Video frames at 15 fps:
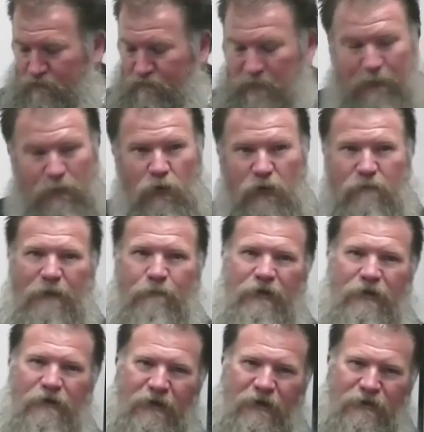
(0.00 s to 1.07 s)
maybe one of my
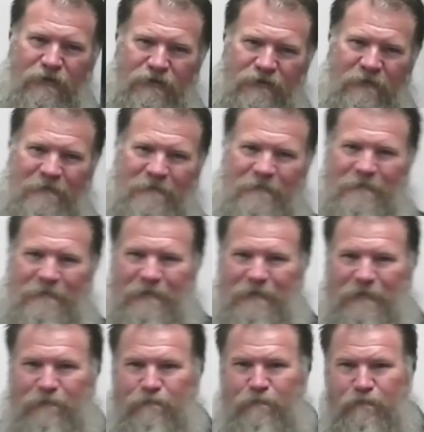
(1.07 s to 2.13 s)
beard hairs.
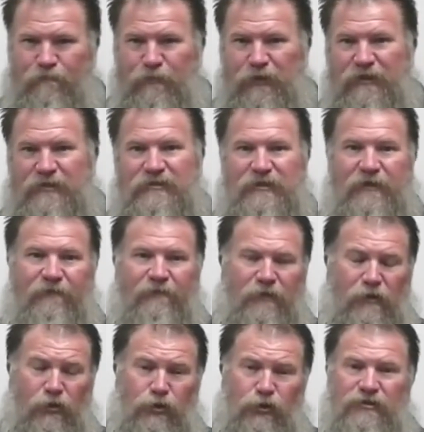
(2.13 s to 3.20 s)
But instead of
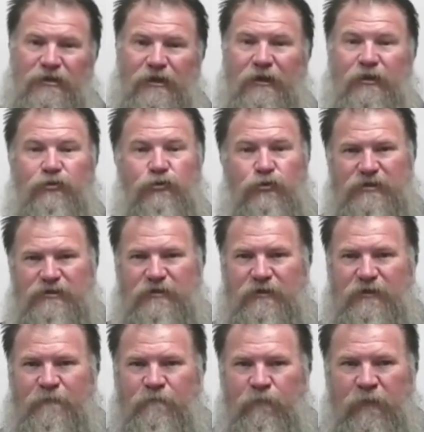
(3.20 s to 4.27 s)
using
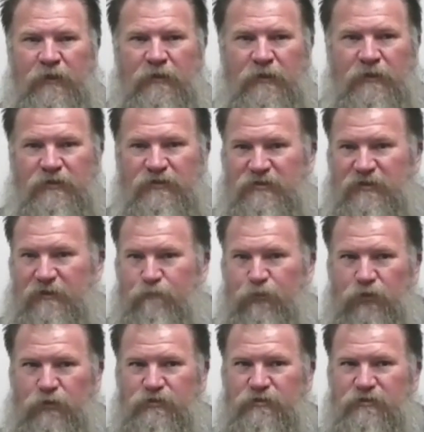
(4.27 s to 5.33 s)
electricity to send
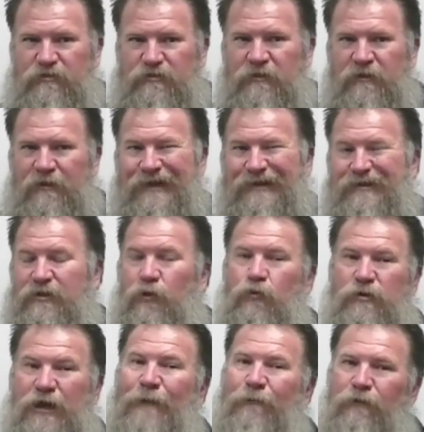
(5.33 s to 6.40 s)
pulses like the old
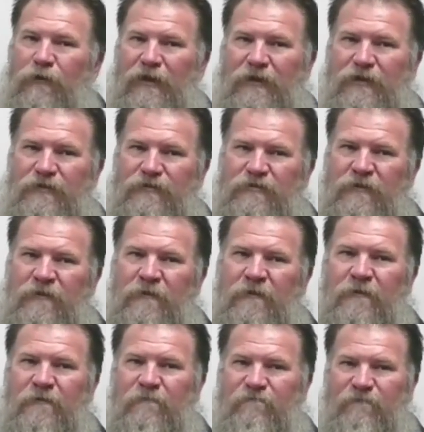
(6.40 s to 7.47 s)
copper lines,
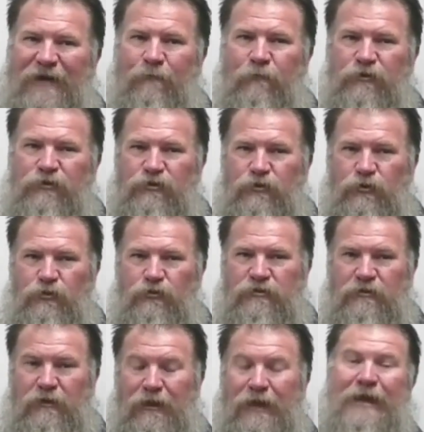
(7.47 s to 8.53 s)
fibers
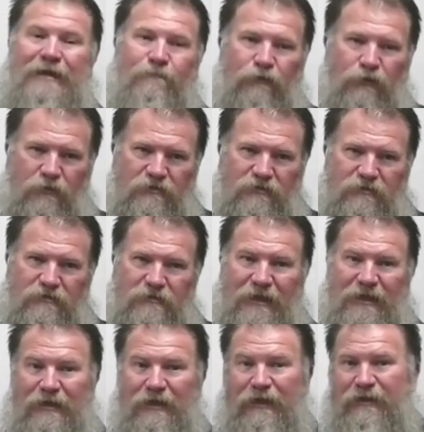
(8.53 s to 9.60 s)
use light pulses
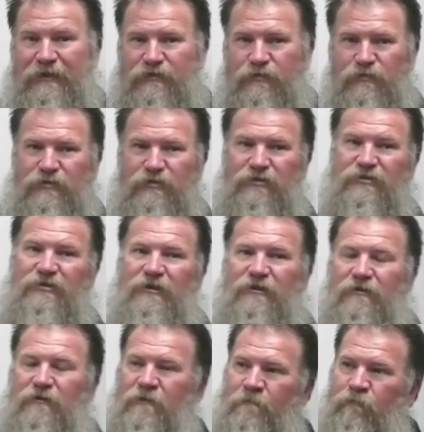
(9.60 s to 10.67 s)
like lasers to
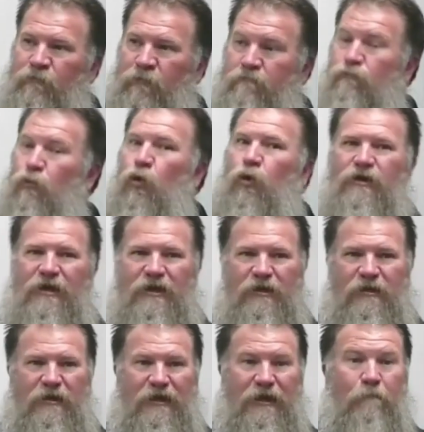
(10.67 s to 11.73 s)
send more
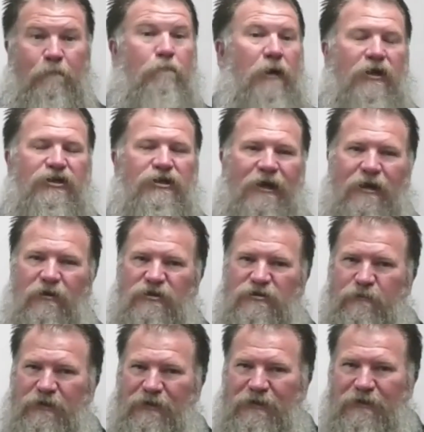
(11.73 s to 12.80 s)
data at a much higher
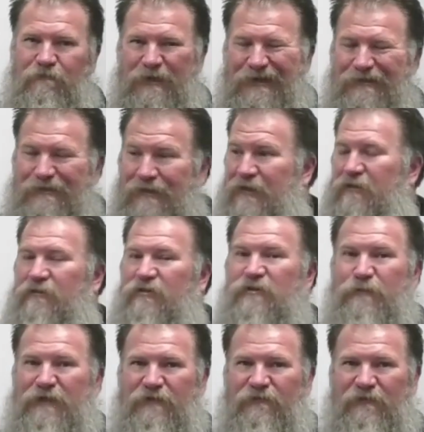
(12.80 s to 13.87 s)
speed. Like think of the
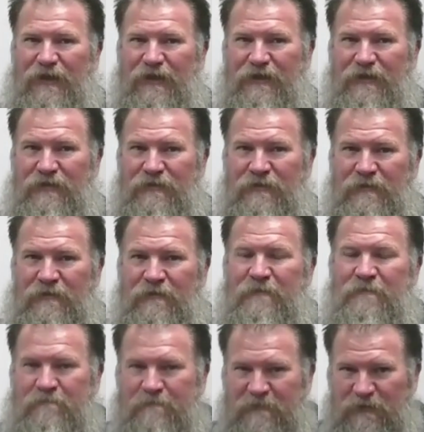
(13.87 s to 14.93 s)
speed of light.
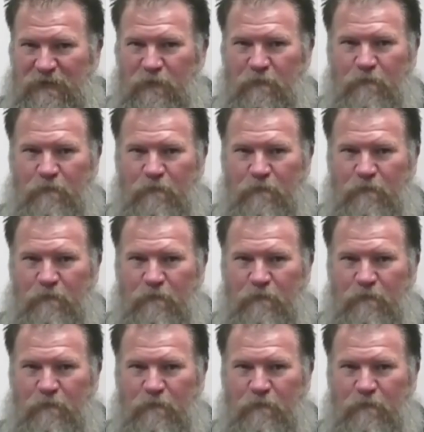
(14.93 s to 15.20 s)
So